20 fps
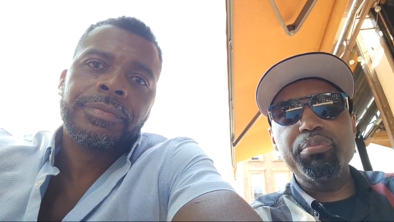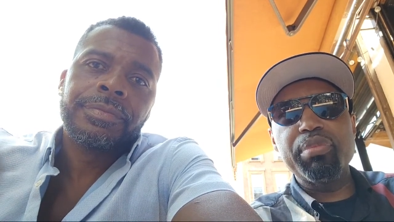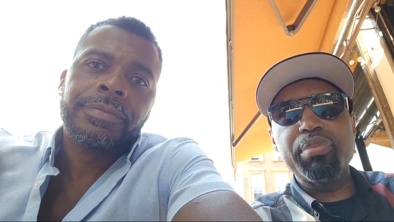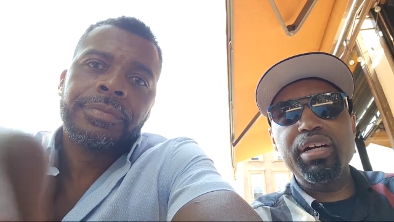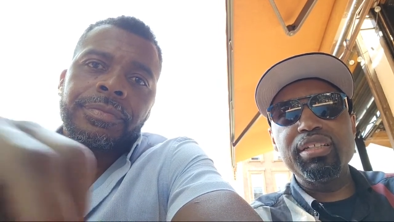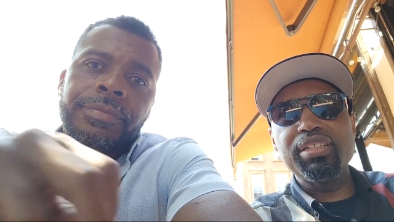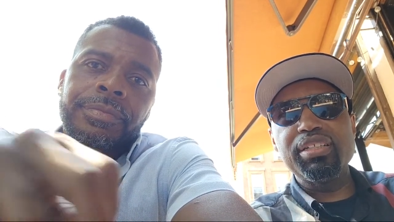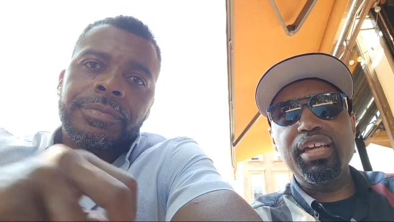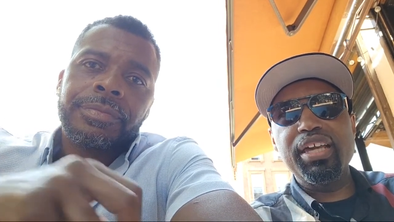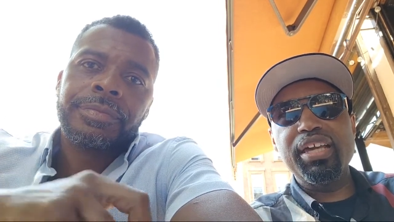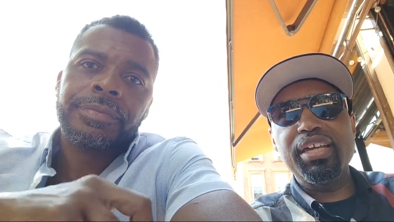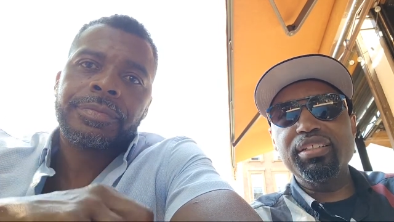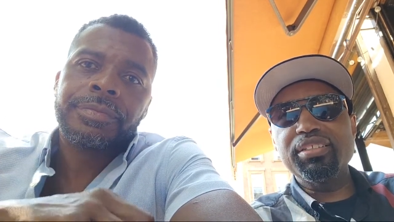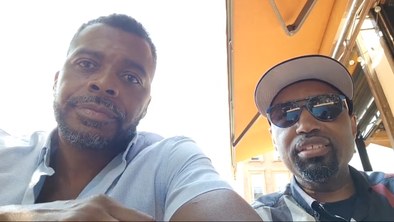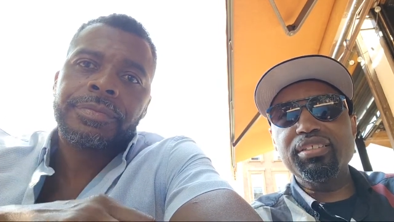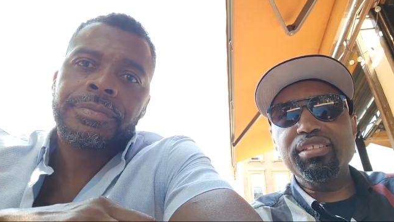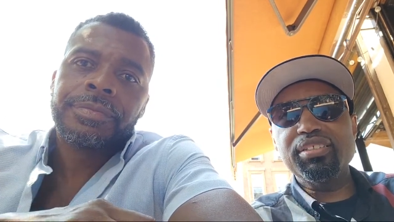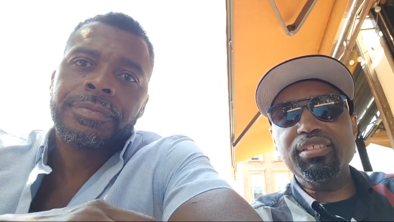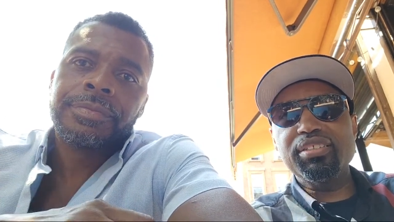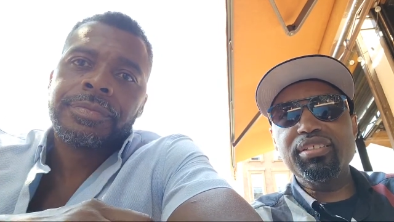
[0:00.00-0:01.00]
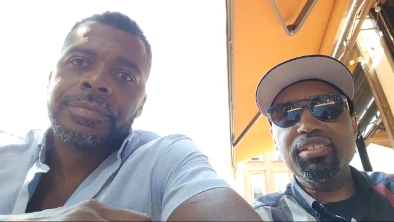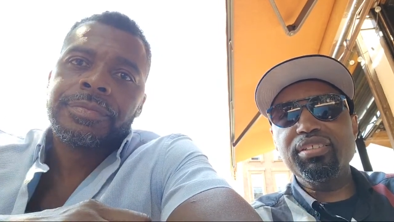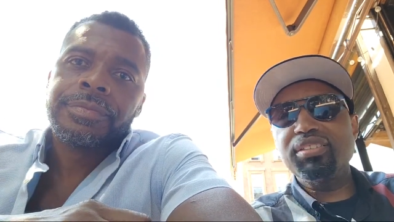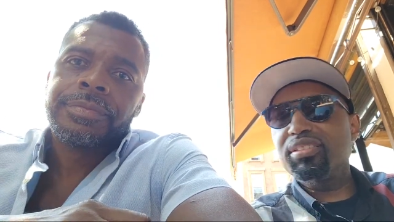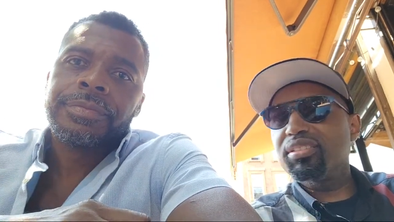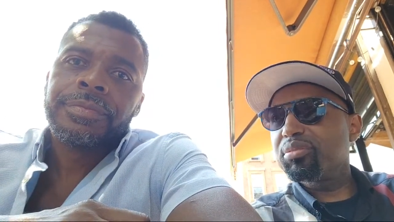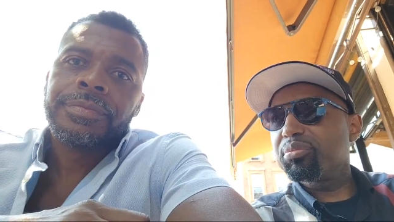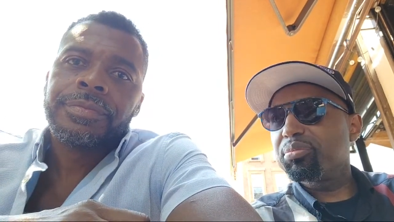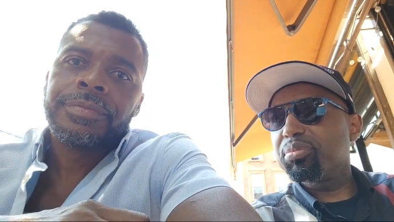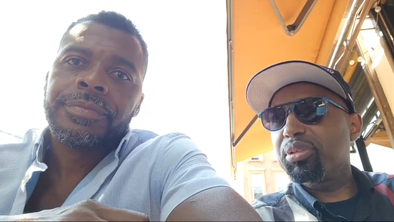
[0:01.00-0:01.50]
Speaker 1: Monday and
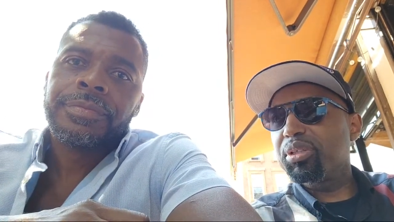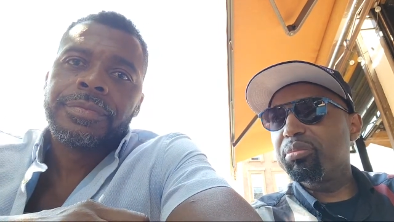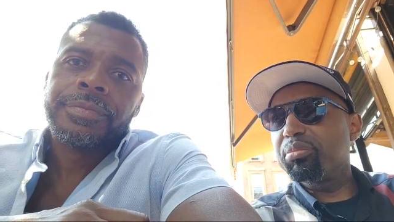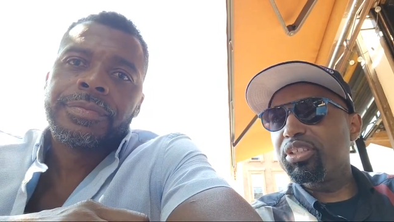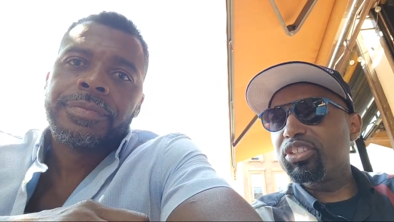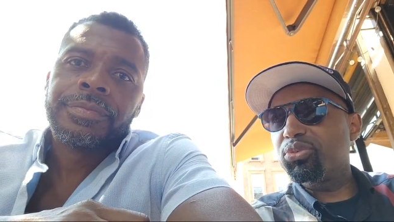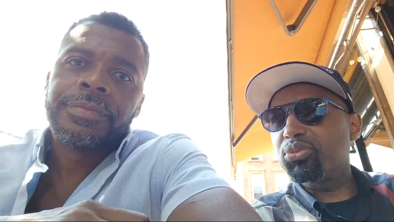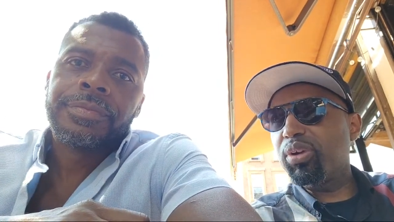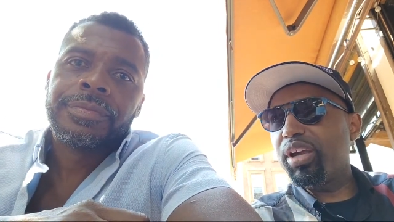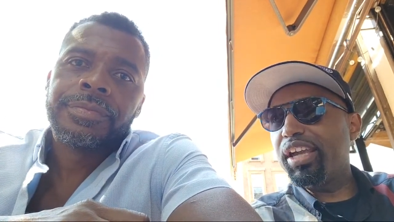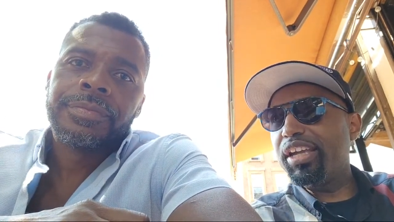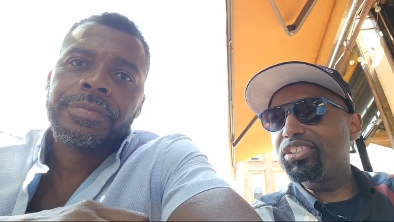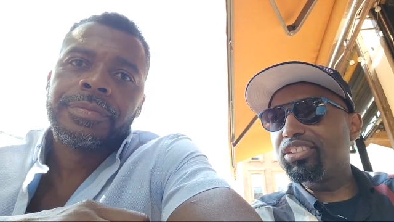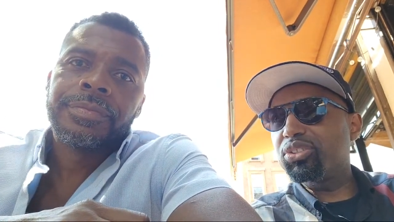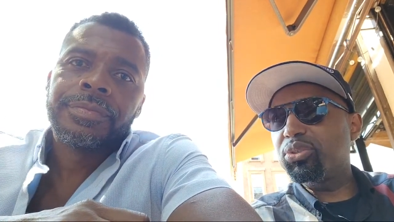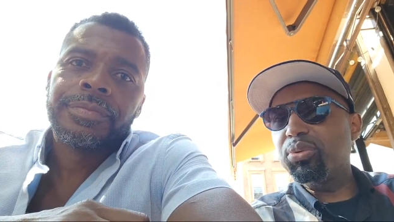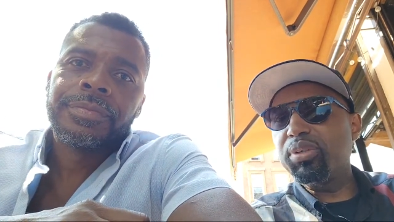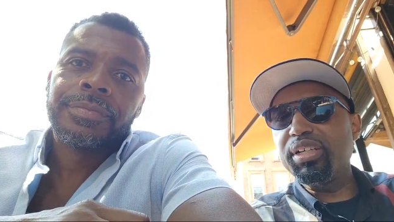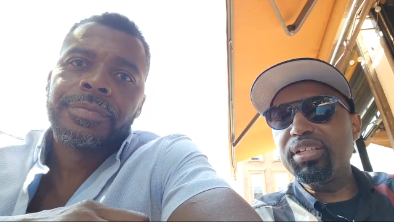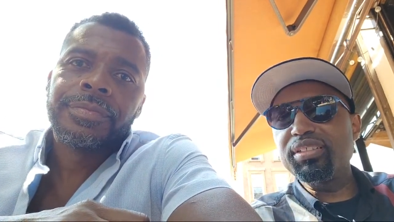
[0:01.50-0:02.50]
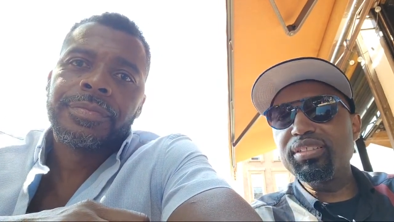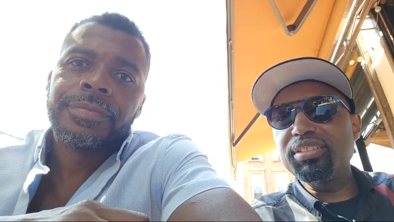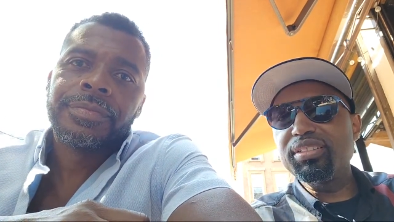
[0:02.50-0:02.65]
pretty much rage quit.